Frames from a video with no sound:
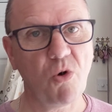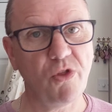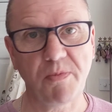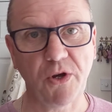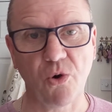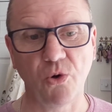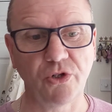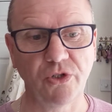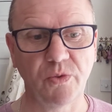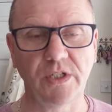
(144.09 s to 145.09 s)
or the
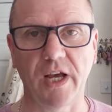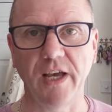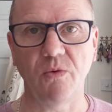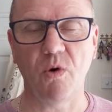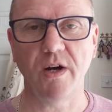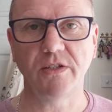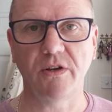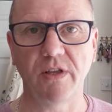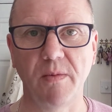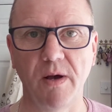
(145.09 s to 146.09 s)
precautions we take, wise
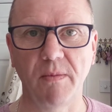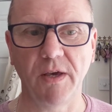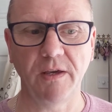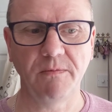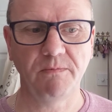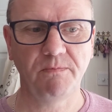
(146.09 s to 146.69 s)
though they might be.